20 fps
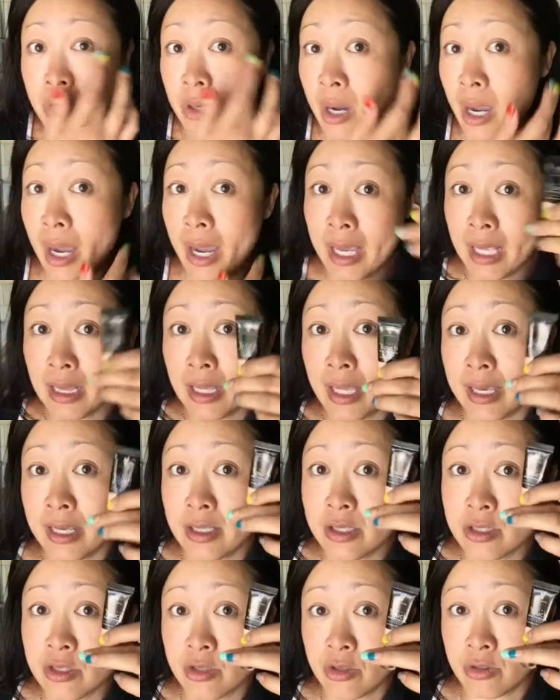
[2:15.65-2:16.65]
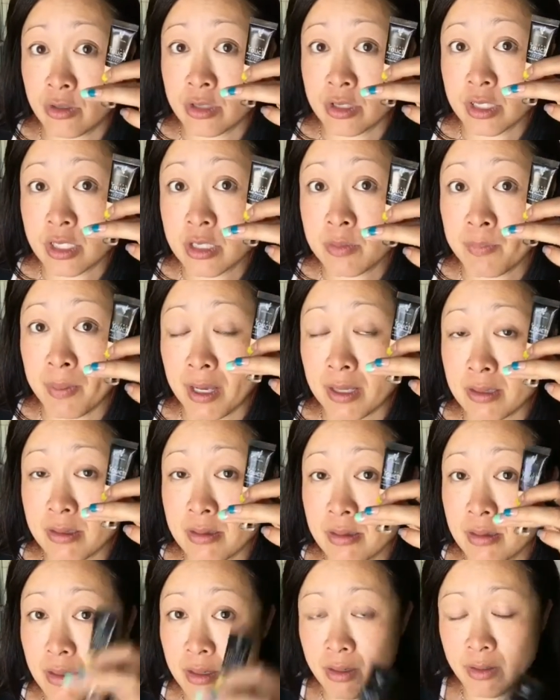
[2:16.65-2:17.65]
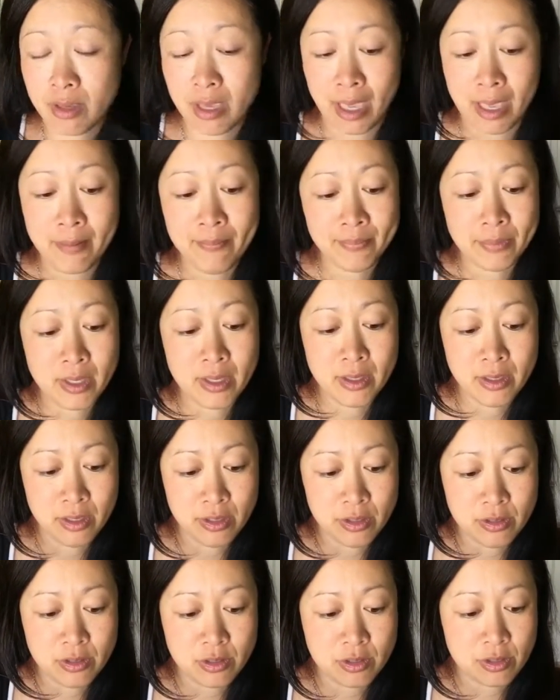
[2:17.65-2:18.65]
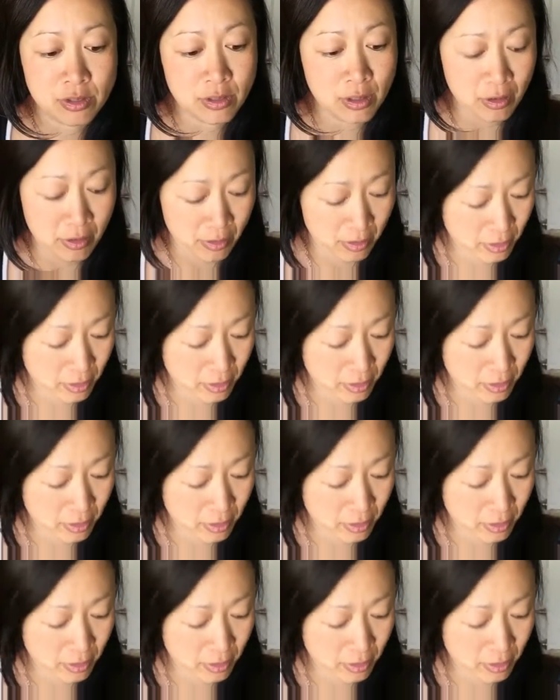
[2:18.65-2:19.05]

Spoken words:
highlight certain spots. Okay, so